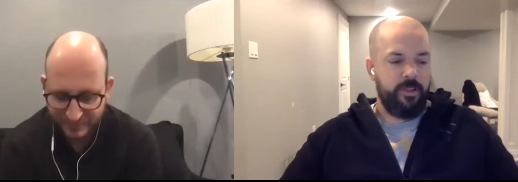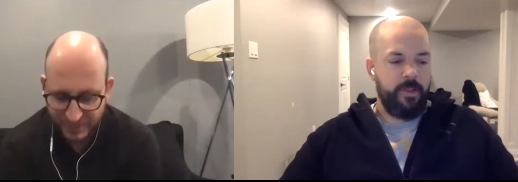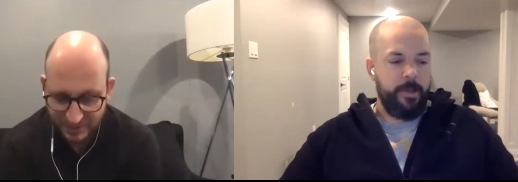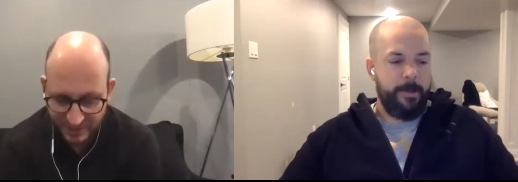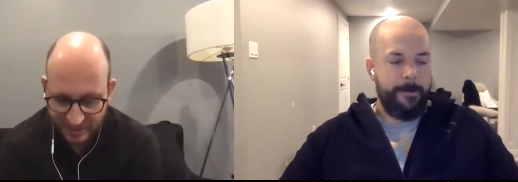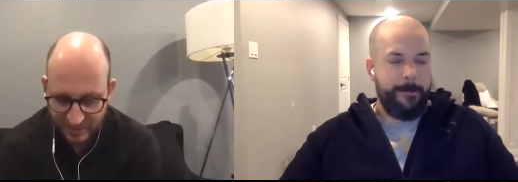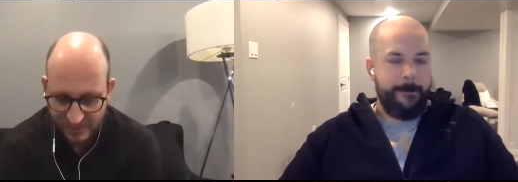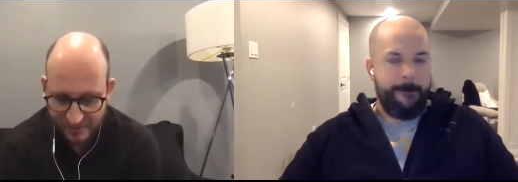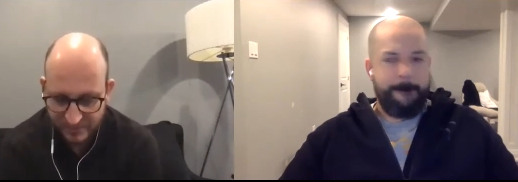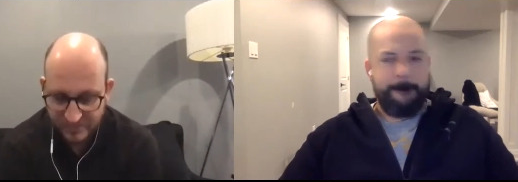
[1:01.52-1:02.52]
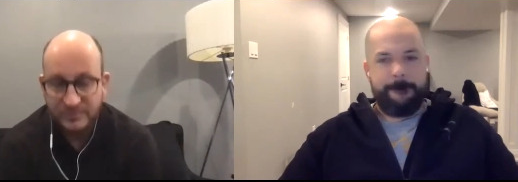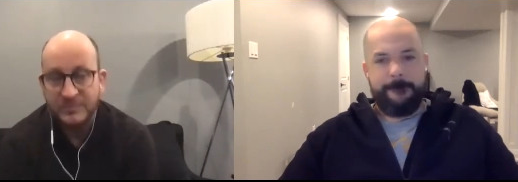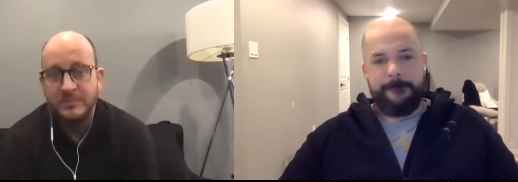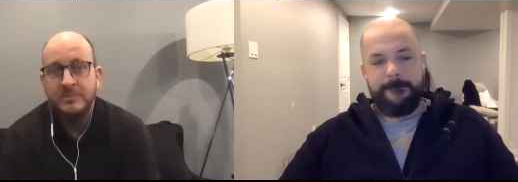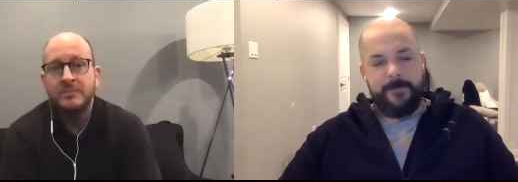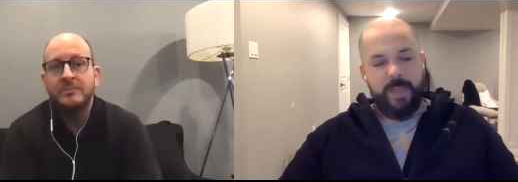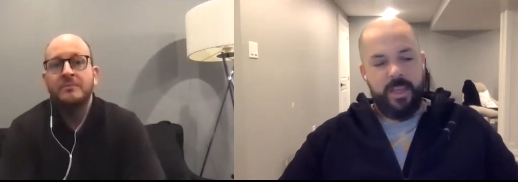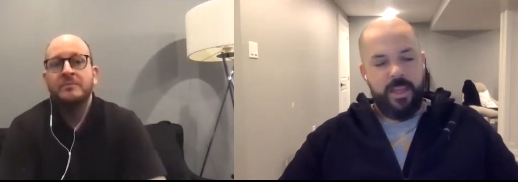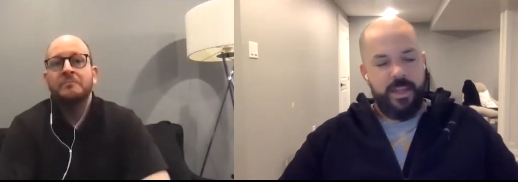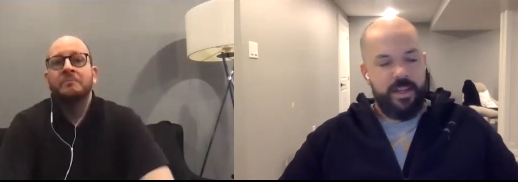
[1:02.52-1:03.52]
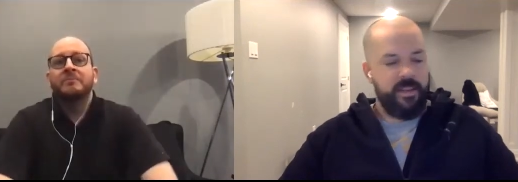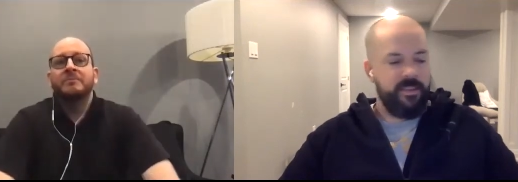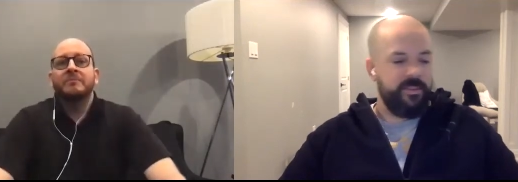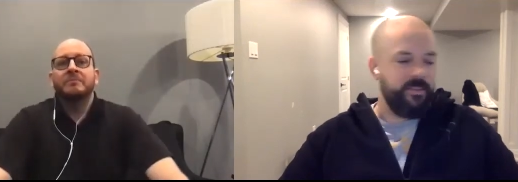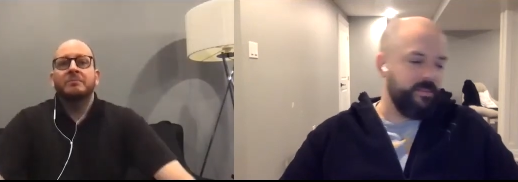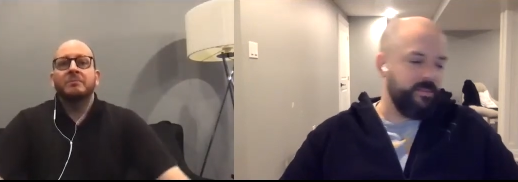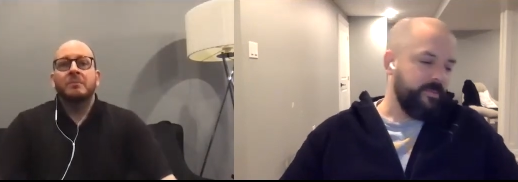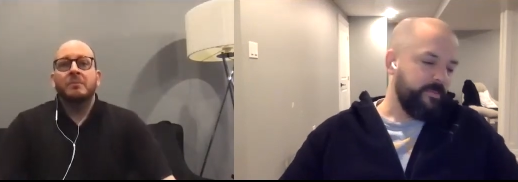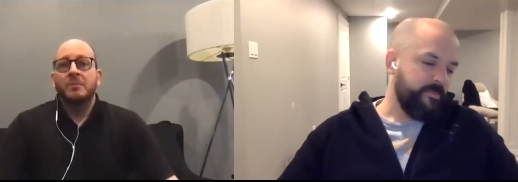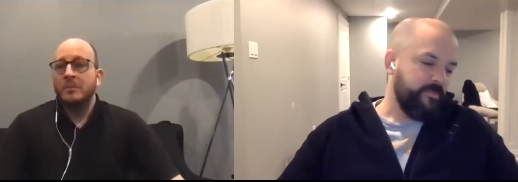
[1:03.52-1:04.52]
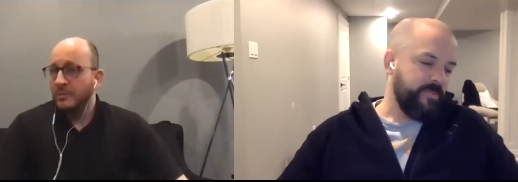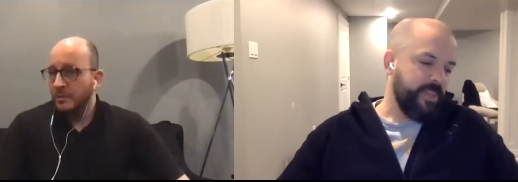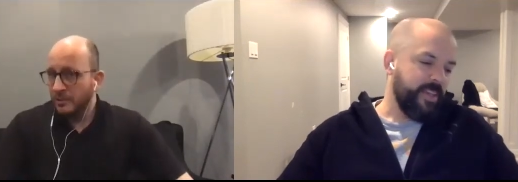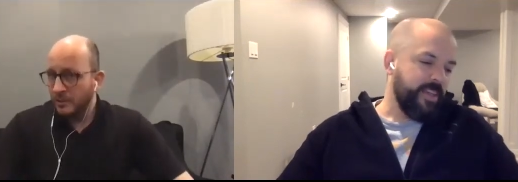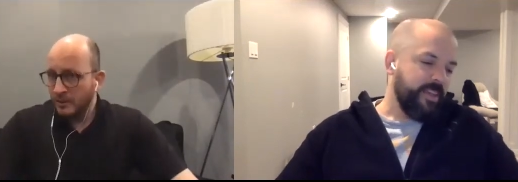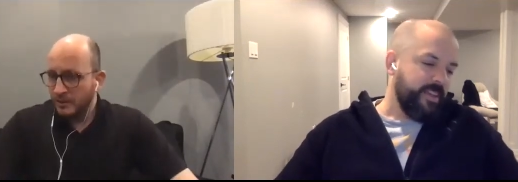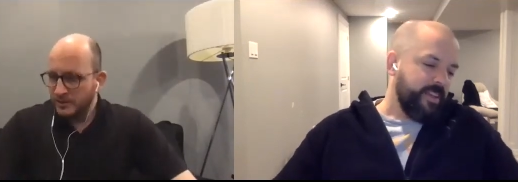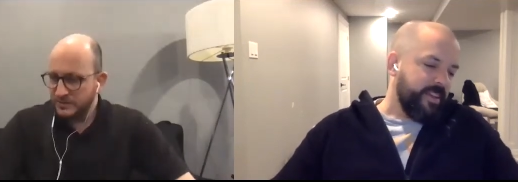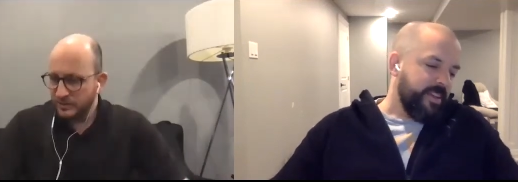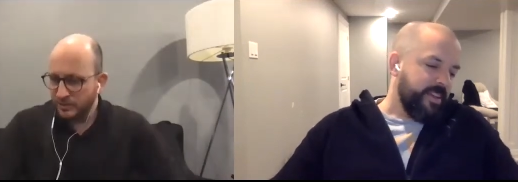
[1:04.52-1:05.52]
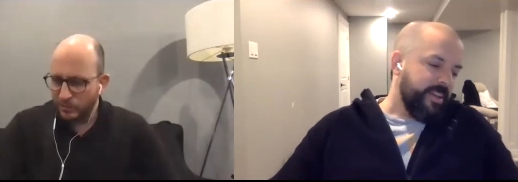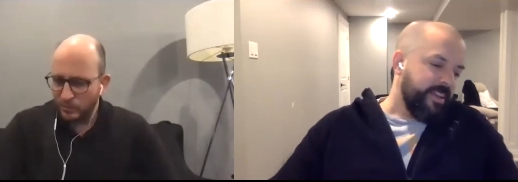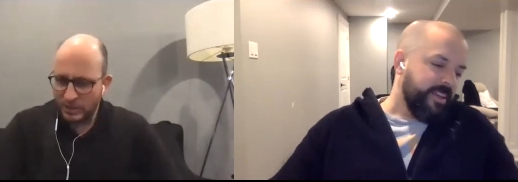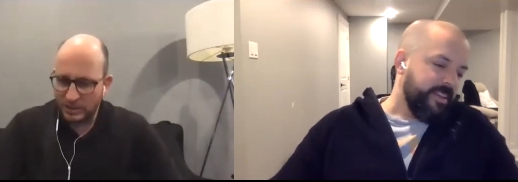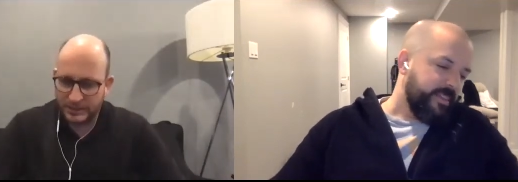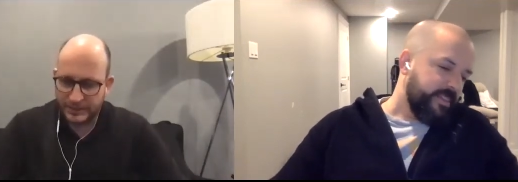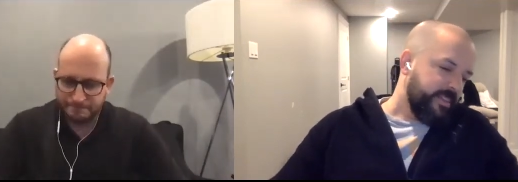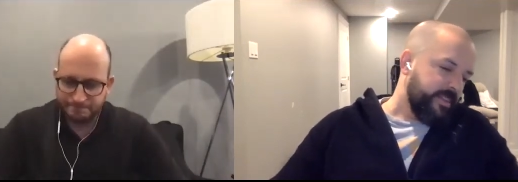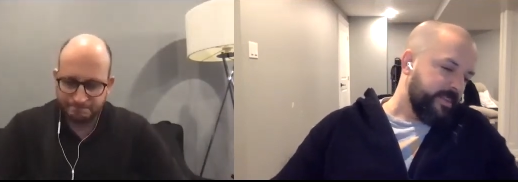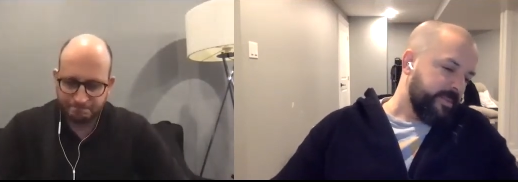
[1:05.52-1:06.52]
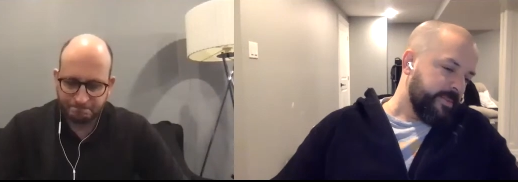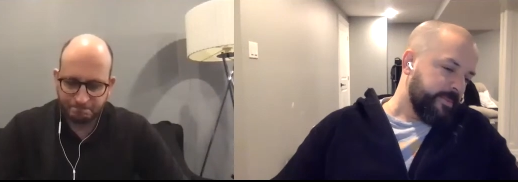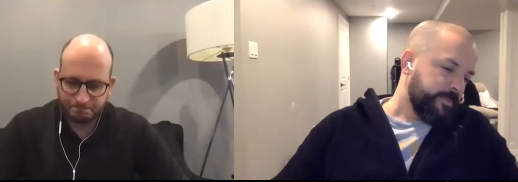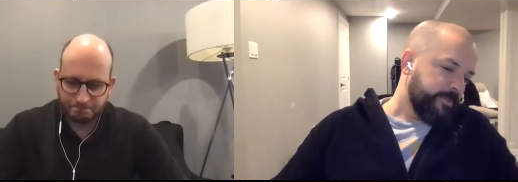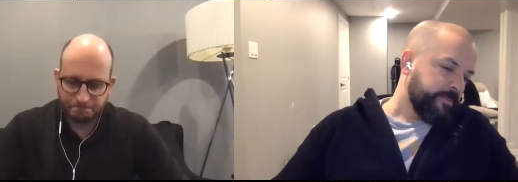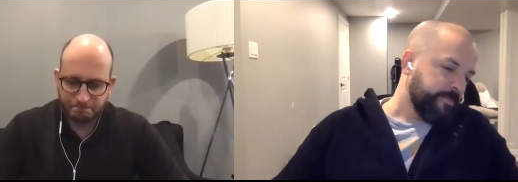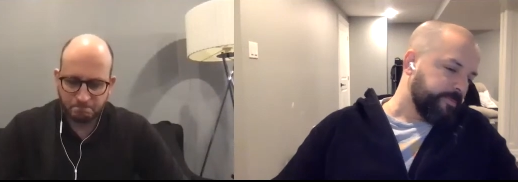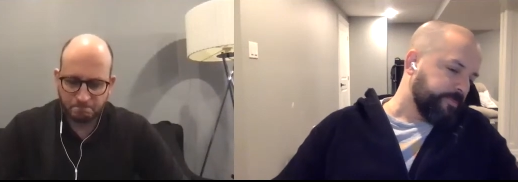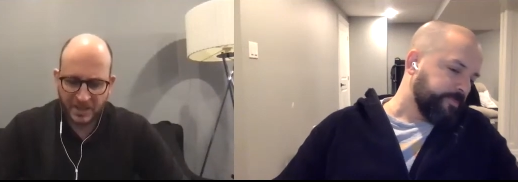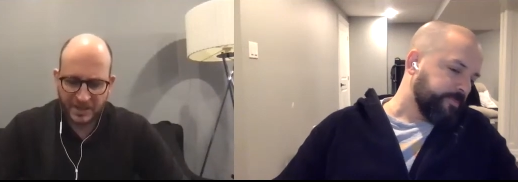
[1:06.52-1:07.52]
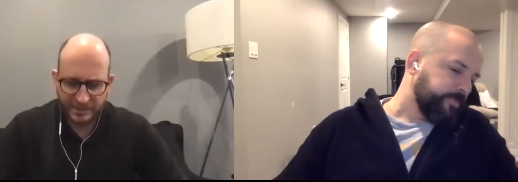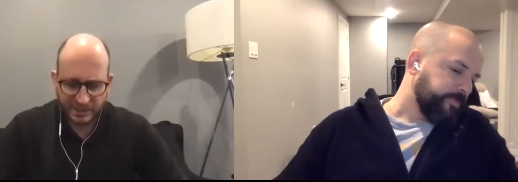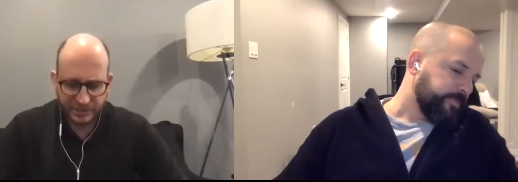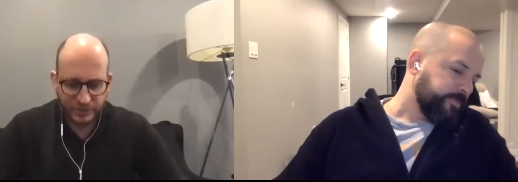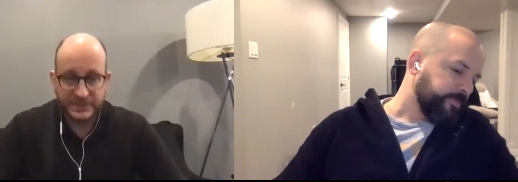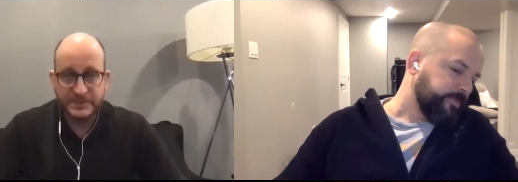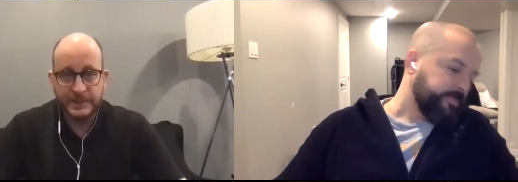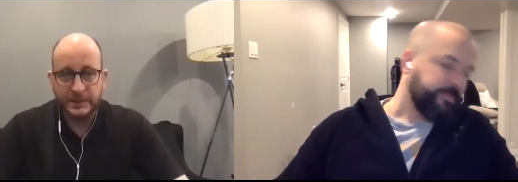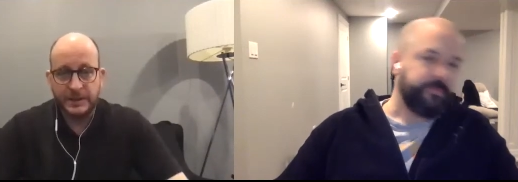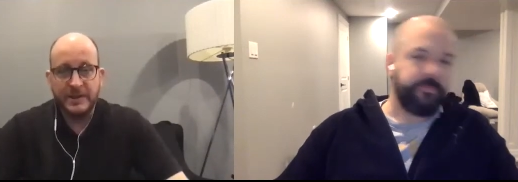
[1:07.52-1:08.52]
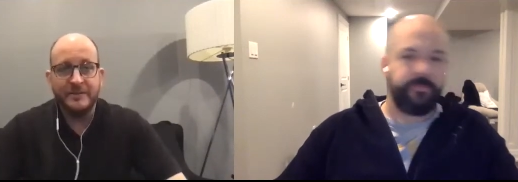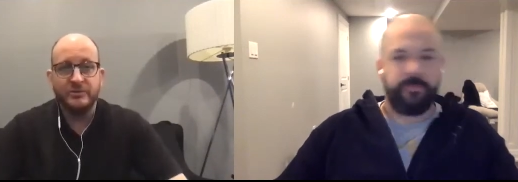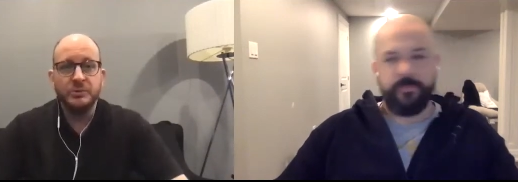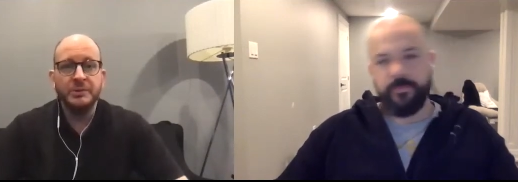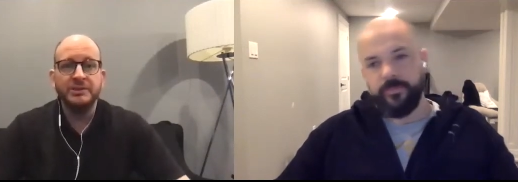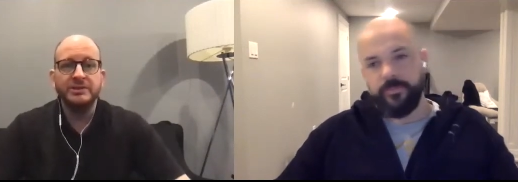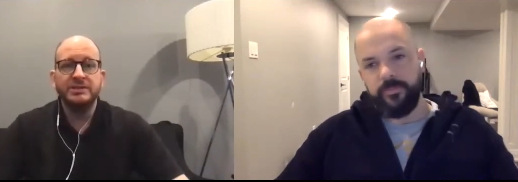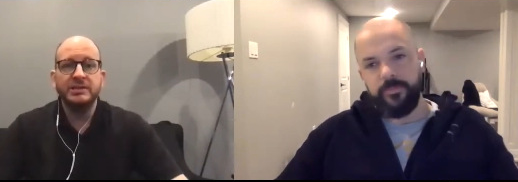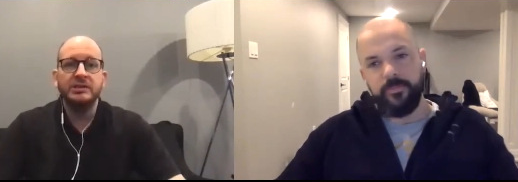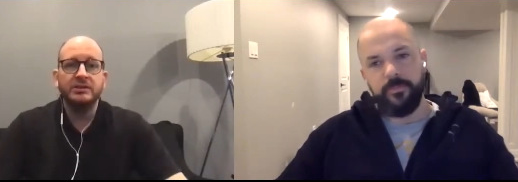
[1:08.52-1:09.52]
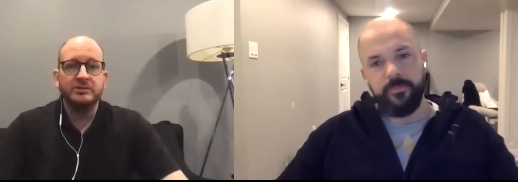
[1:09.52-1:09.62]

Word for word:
Speaker 1: being at home. It is. So, um, anything new and exciting? I haven't really seen you or